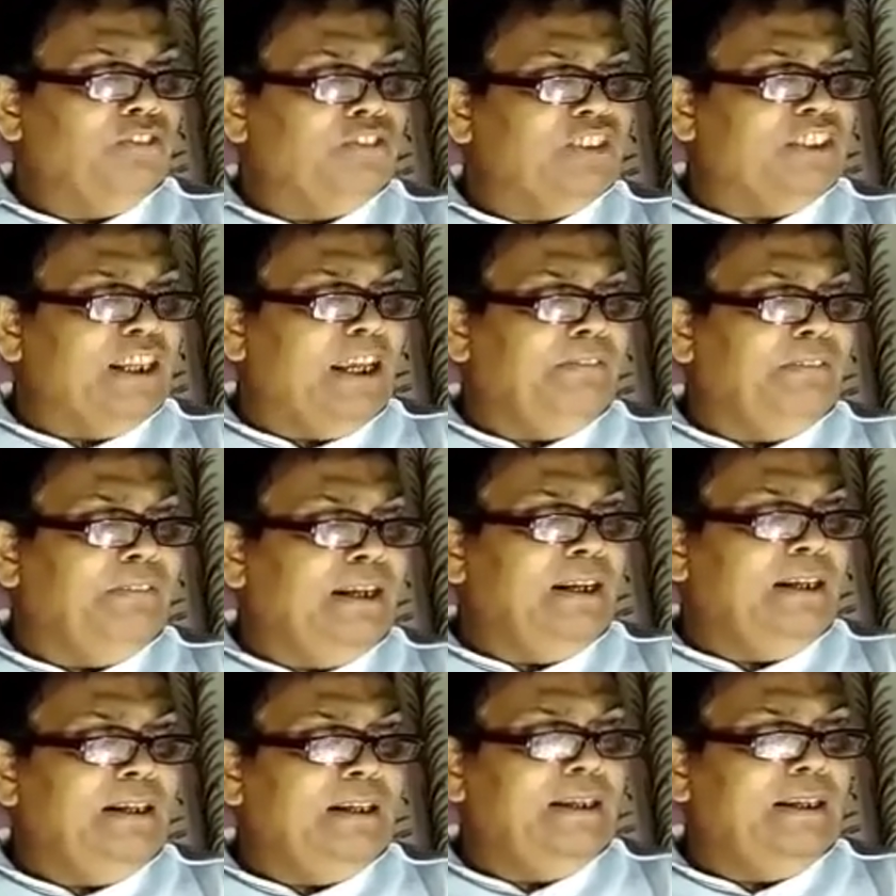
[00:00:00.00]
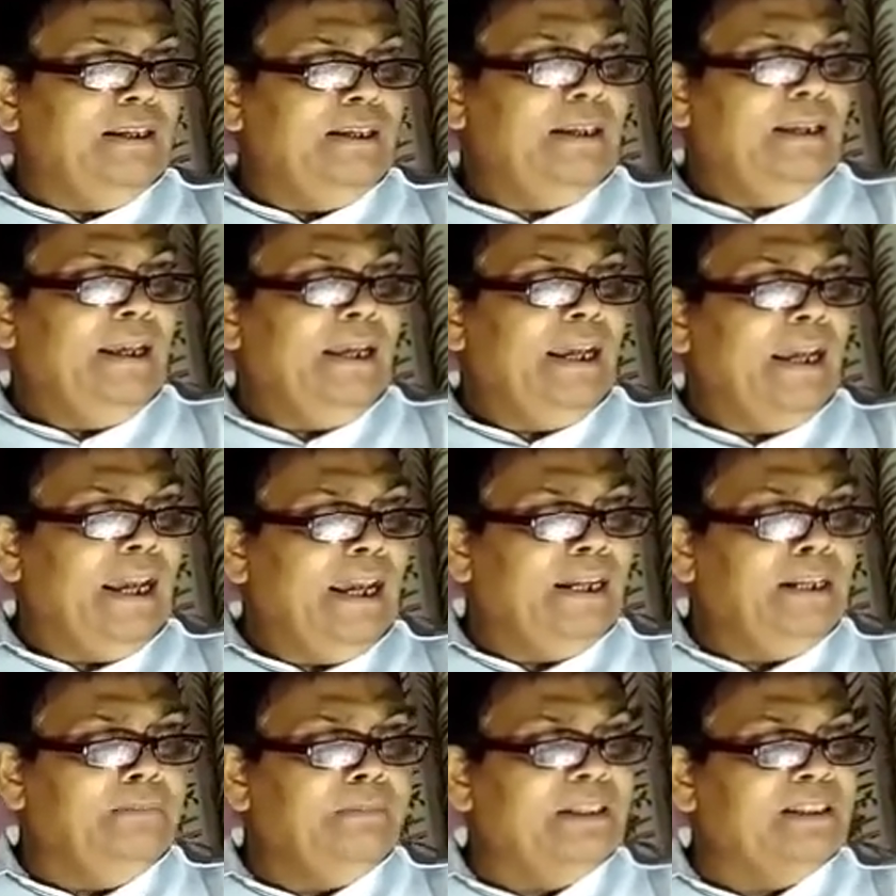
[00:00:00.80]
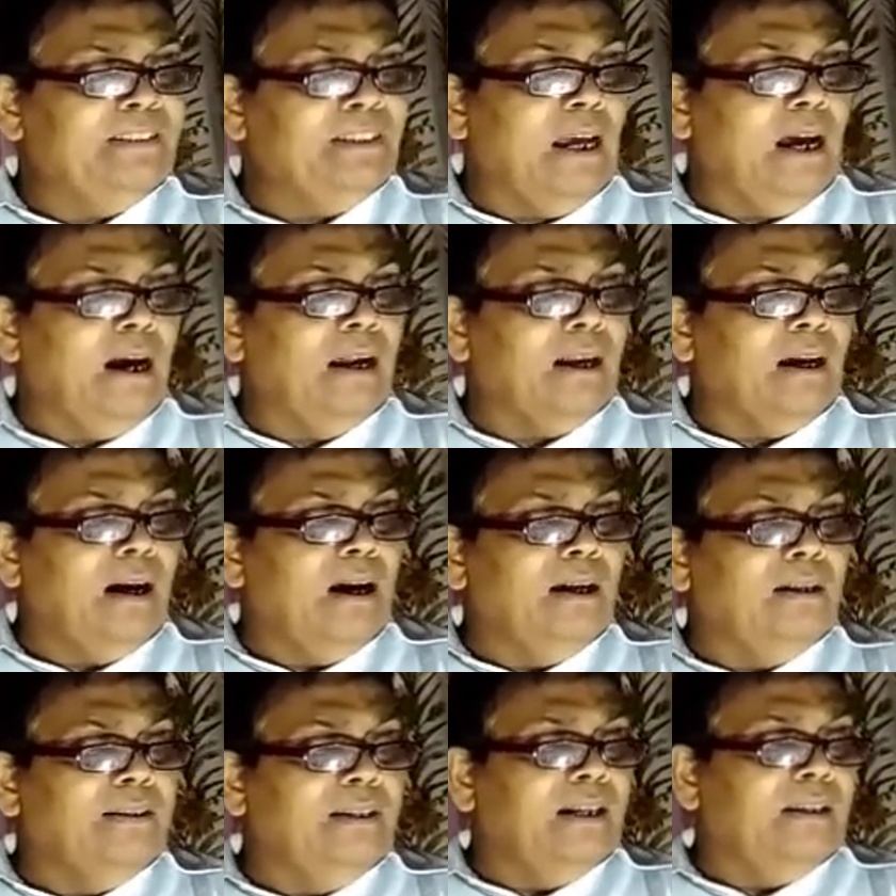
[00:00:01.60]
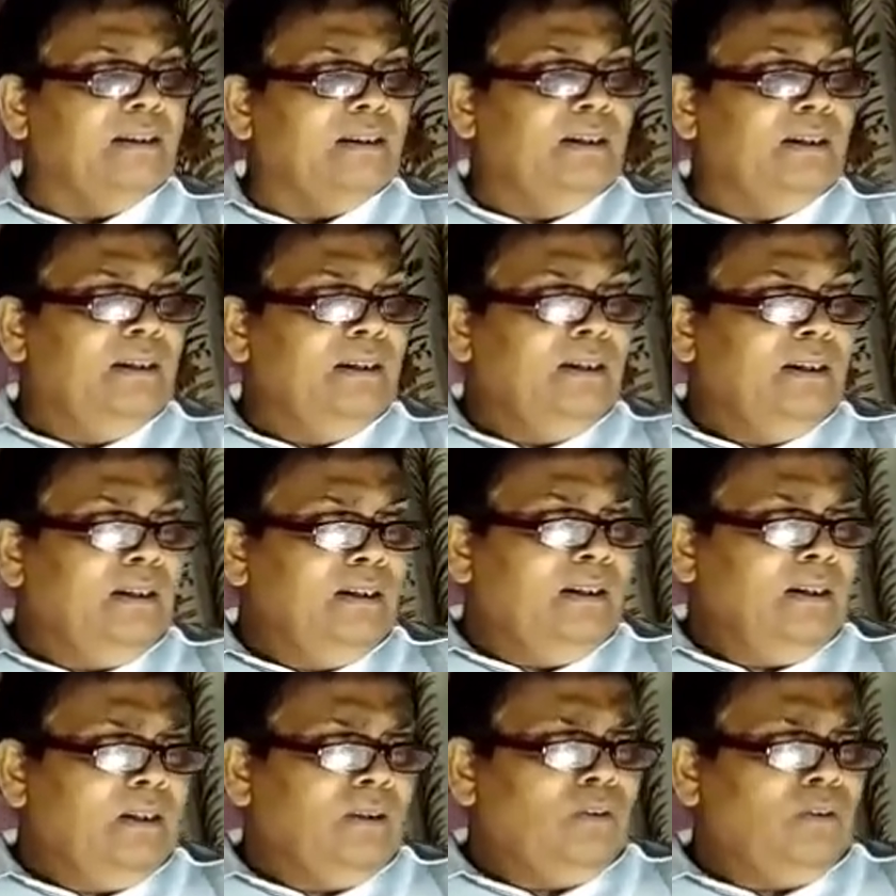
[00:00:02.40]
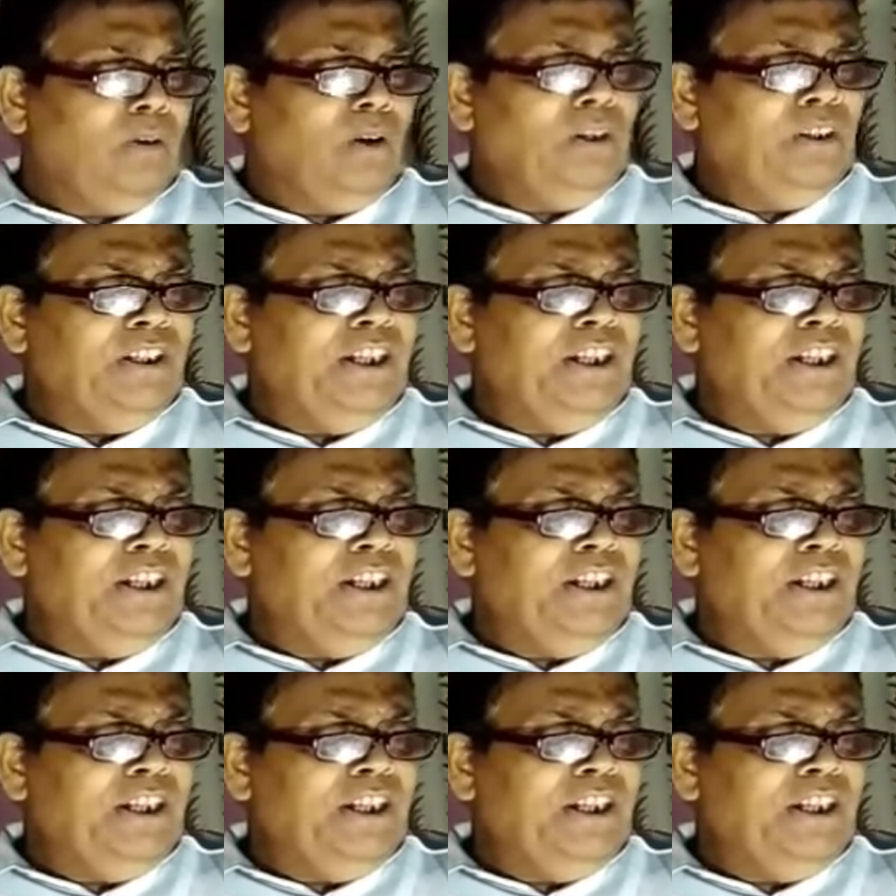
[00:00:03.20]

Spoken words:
animals are under continuous threat